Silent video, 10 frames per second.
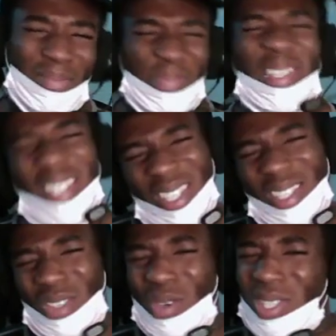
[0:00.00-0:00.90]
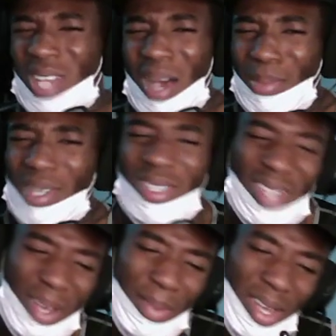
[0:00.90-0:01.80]
Please, you know what time it is.
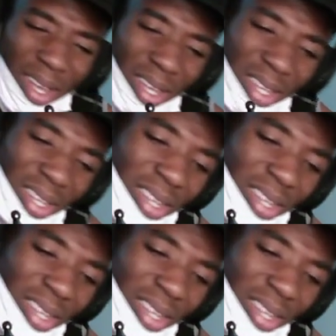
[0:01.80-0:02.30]
Hey, man.